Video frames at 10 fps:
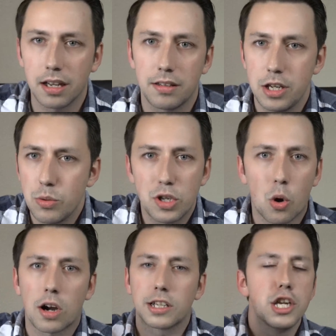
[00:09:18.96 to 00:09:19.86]
New
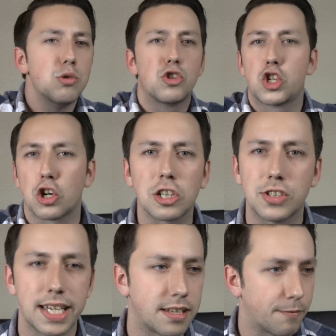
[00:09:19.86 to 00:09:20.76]
York, New
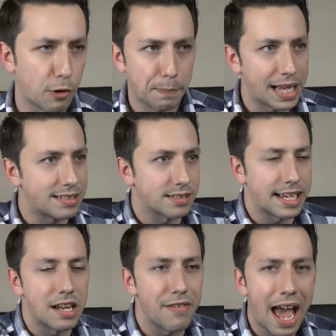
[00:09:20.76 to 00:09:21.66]
Jersey, for places
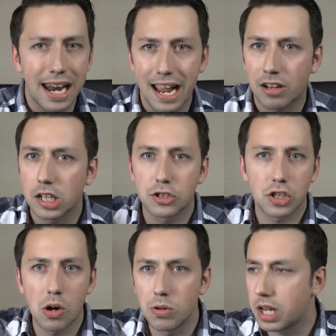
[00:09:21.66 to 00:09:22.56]
like Nevada,
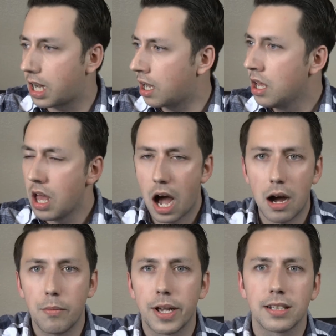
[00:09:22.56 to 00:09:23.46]
Arizona.
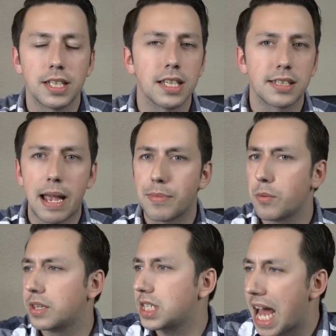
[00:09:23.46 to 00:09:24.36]
We could see the same thing
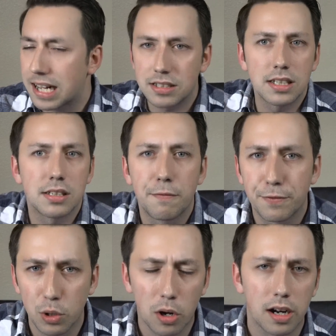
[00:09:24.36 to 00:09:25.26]
with Texas and
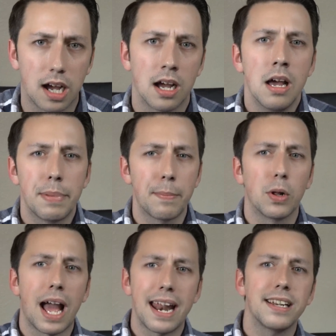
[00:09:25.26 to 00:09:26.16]
Florida.
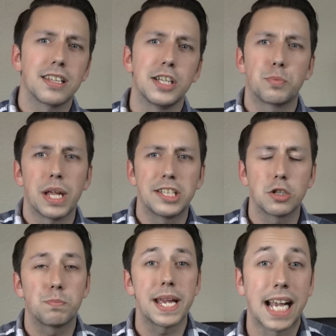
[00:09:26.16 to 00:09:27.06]
People heading to these
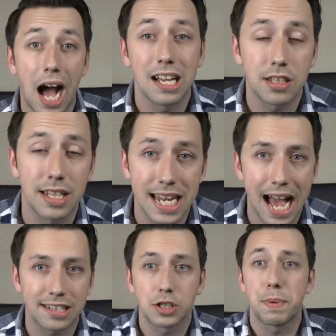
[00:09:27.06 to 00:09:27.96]
places because of the
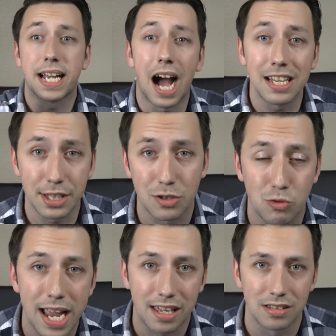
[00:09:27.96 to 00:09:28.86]
taxes, because of the
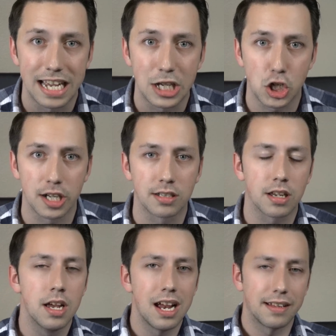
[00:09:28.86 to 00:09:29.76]
regulations.
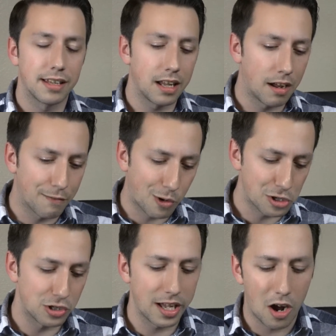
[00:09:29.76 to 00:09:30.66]
And then
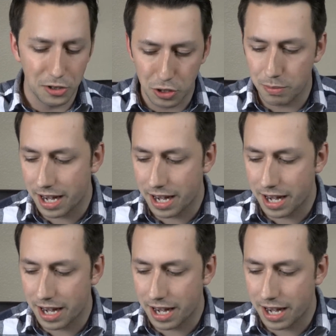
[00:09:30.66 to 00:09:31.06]
unfortunately, all too